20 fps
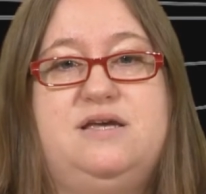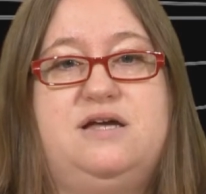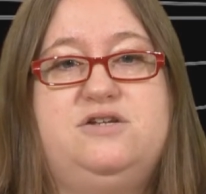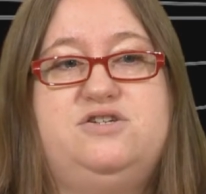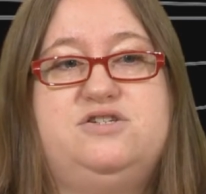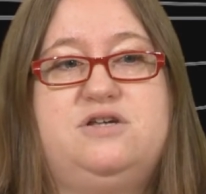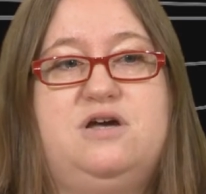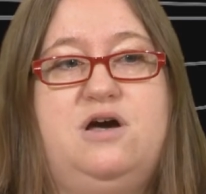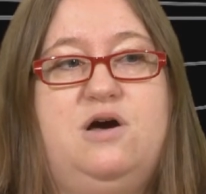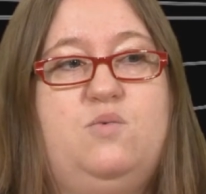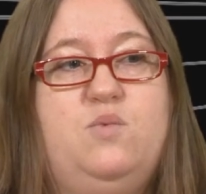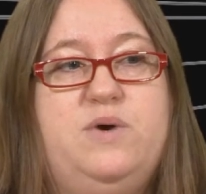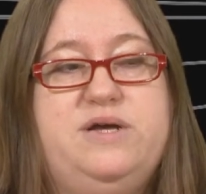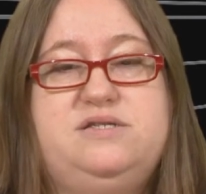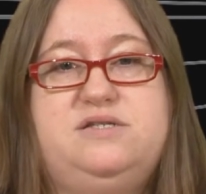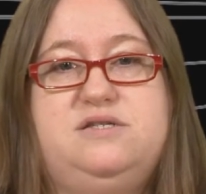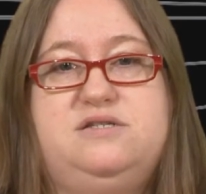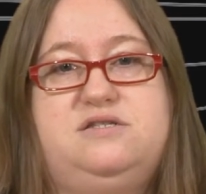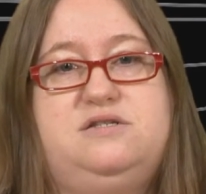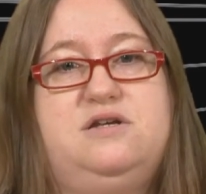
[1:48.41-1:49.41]
I just can't wait
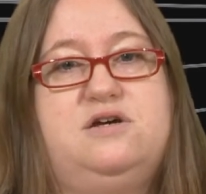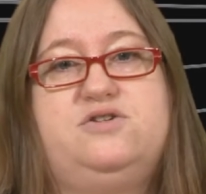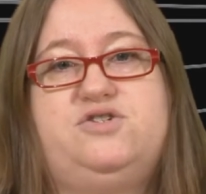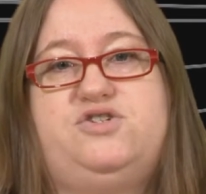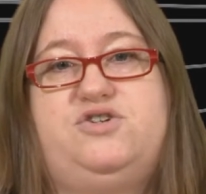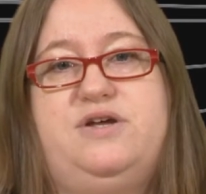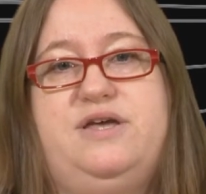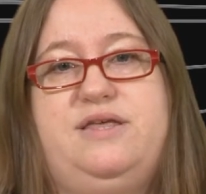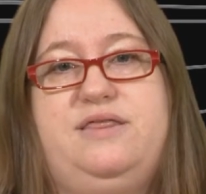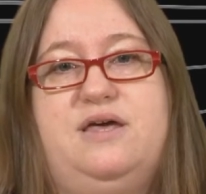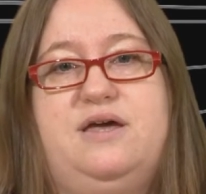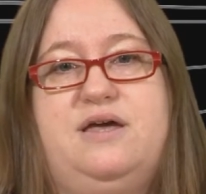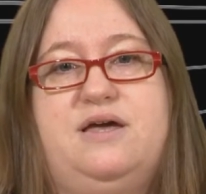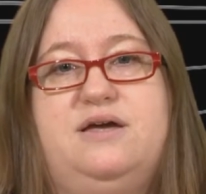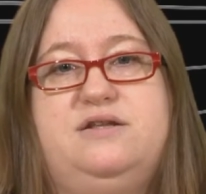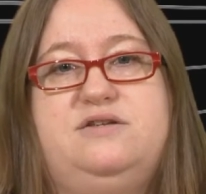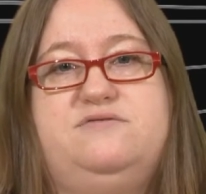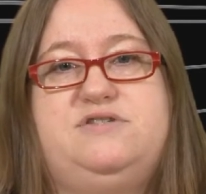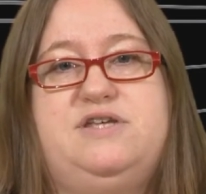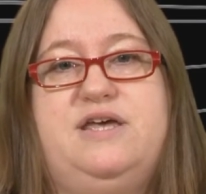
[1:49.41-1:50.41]
to start trying that
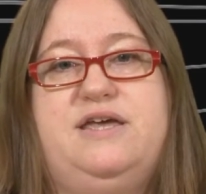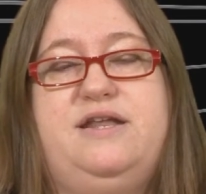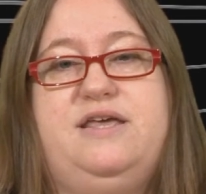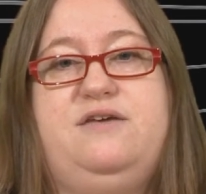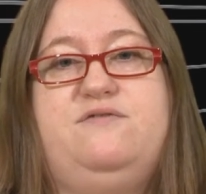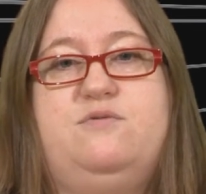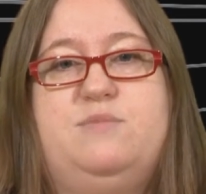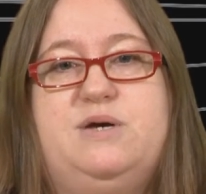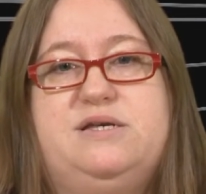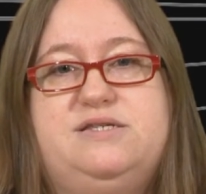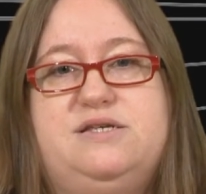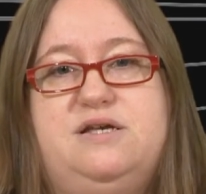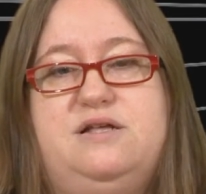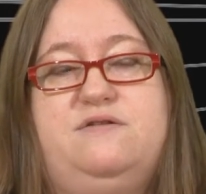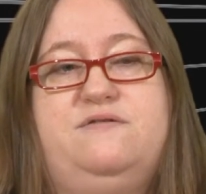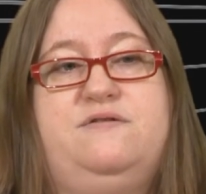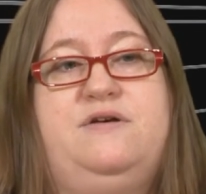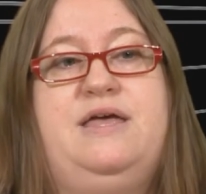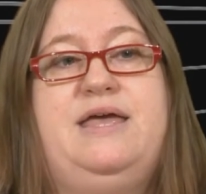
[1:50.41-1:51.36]
kind of technique for myself.